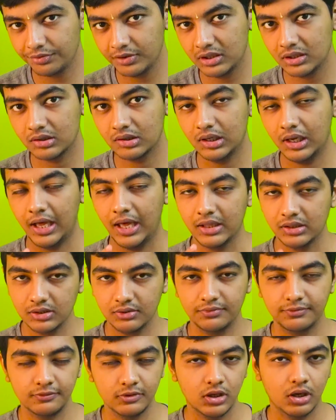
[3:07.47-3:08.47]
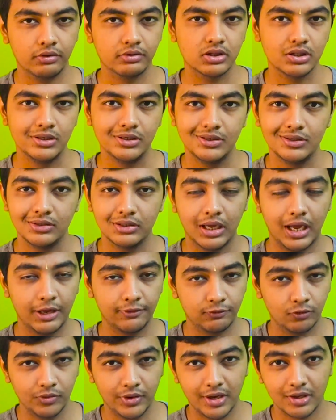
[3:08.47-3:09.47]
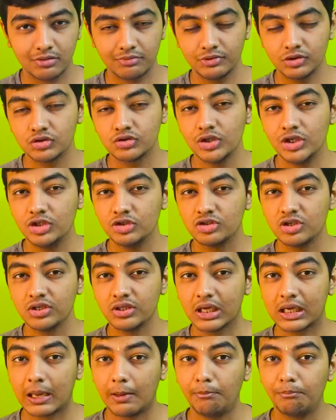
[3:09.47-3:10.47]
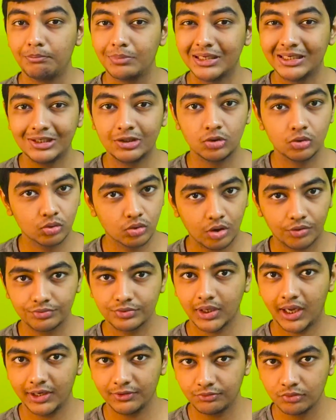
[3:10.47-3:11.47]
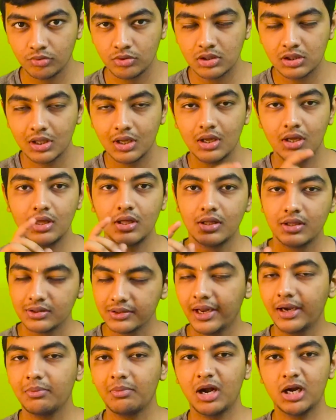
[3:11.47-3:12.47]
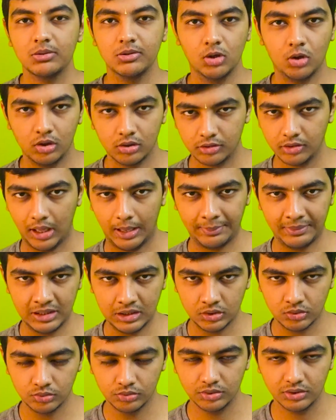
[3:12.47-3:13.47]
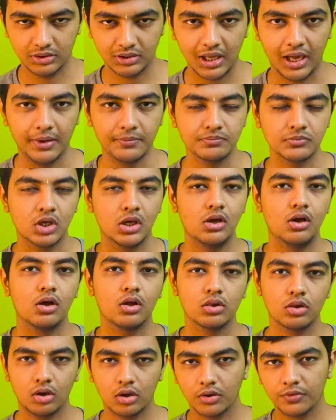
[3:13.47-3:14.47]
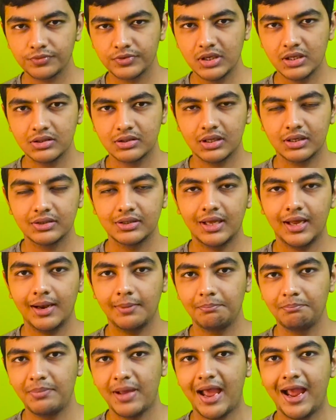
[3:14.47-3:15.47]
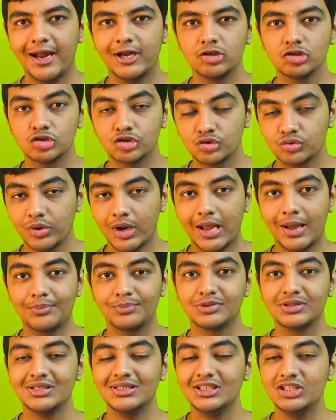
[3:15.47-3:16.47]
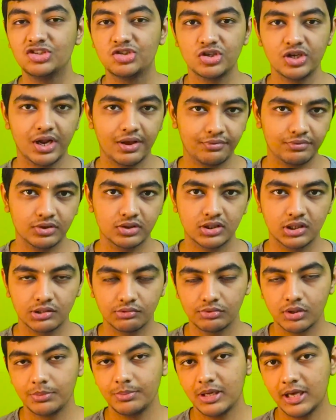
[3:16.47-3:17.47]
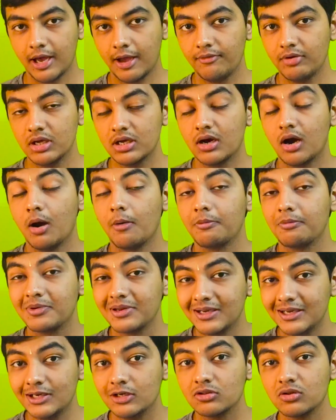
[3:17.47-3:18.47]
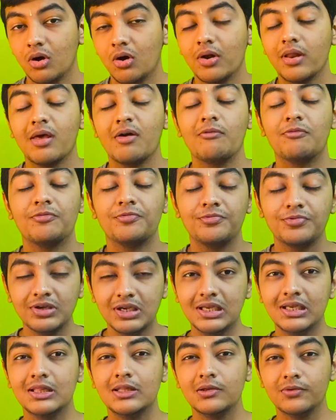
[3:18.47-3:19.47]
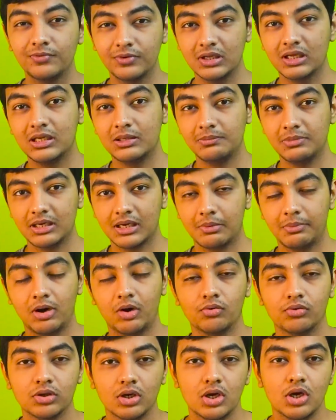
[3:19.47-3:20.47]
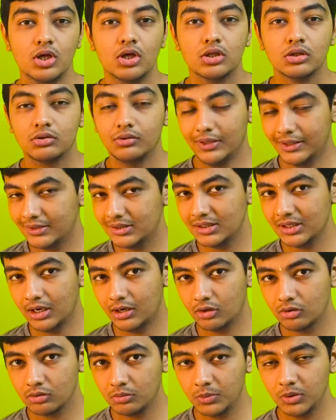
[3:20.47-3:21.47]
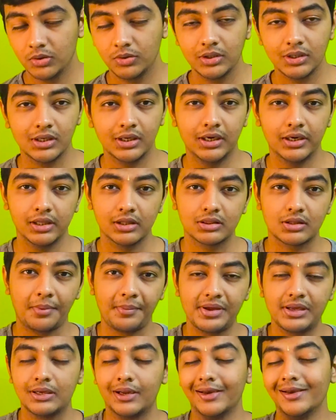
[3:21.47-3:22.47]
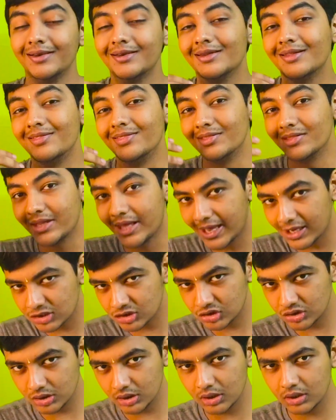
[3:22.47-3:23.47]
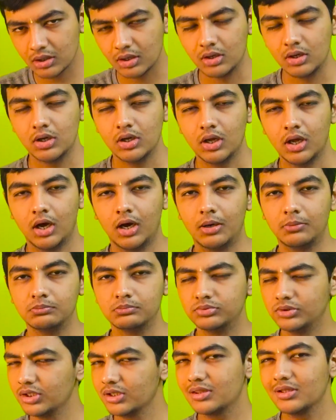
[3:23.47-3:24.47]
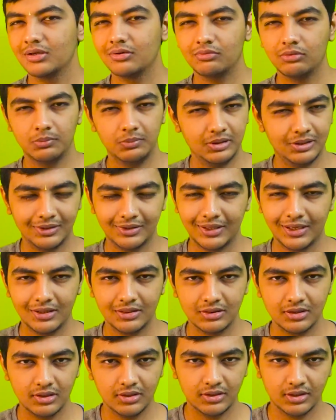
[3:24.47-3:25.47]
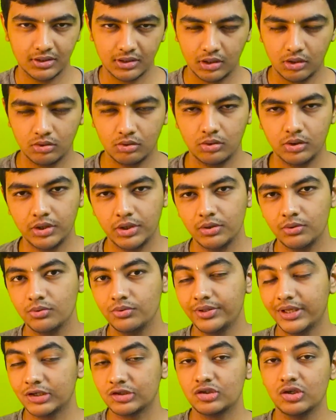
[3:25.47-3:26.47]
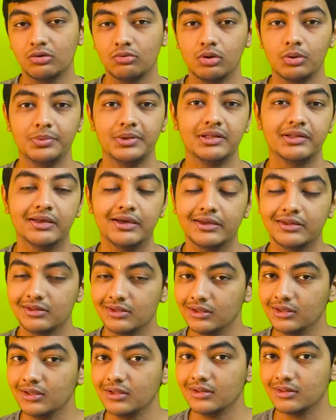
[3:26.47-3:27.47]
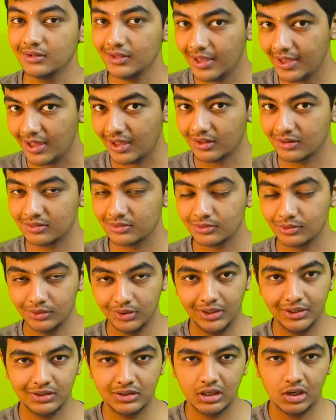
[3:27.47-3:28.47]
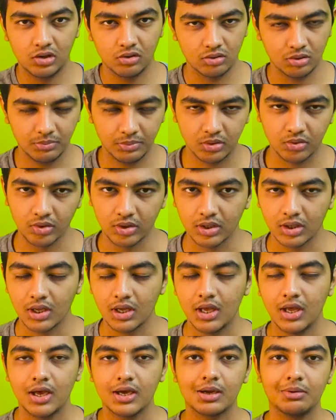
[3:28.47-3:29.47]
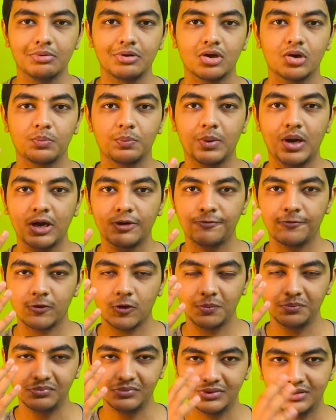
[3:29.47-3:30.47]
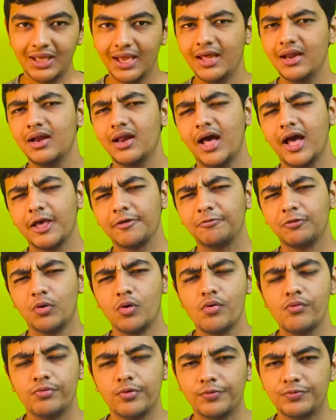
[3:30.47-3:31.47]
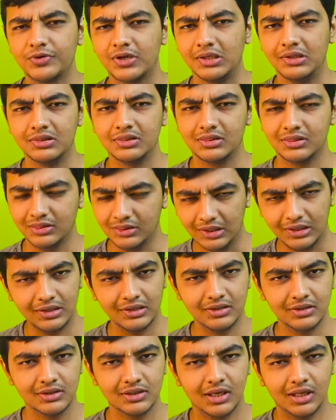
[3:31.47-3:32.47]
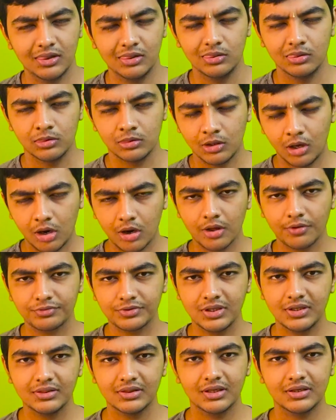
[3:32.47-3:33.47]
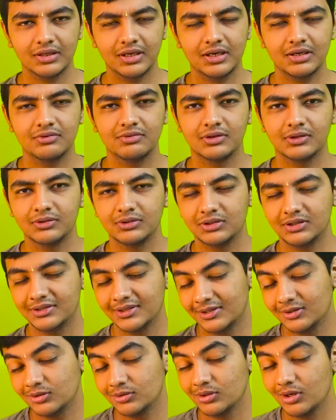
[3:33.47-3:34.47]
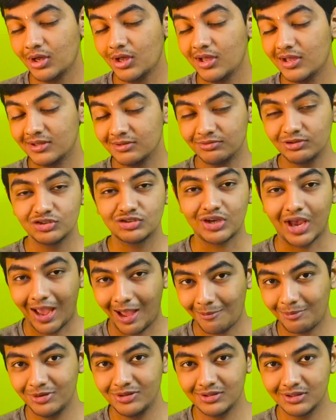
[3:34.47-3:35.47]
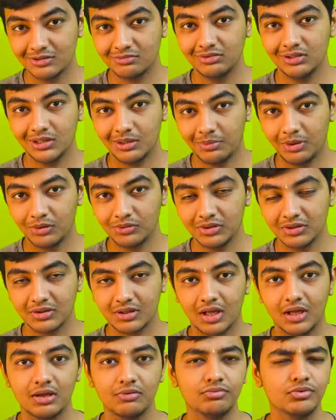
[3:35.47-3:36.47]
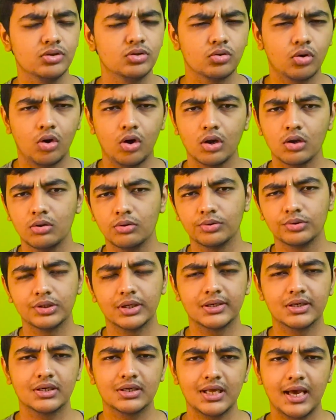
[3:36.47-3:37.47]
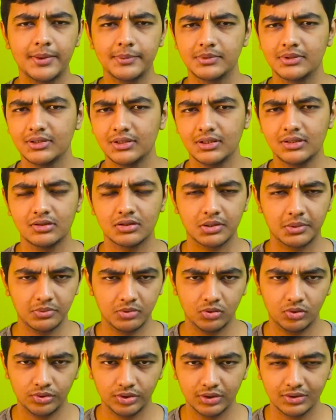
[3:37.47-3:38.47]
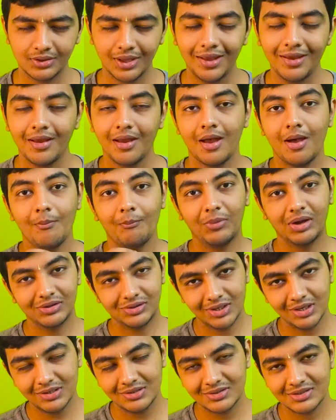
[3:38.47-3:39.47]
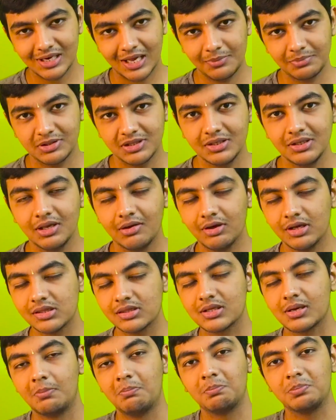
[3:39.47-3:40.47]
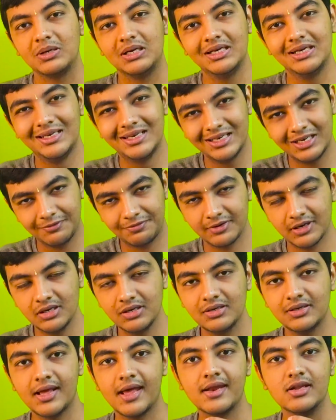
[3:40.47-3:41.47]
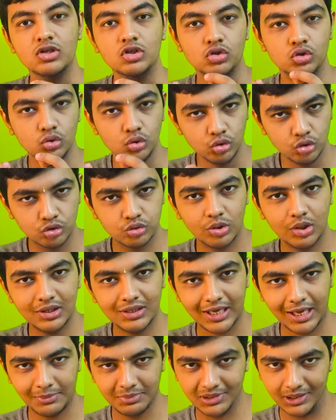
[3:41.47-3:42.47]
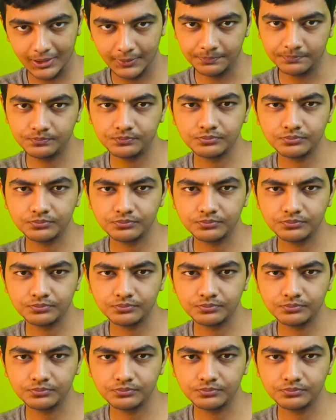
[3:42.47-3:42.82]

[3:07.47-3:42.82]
it, as if we have seen in the iPhone X, which changed the complete look of the iPhones. That might be also happening to the sky. A lot of things are there, band straps, each and everything will be having upgrades on a really big amount. So let's see how it will be doing. It is coming in the next year. This year will be the 9 series, as I already do. Next year will be the series X. So let's see how it will be doing. Coming apart from that, iPhone 15 series, a lot of things are there which happened this week about this guy. We all know that the Type C is coming on this guy, but this Type C is completely different than a usual Type C.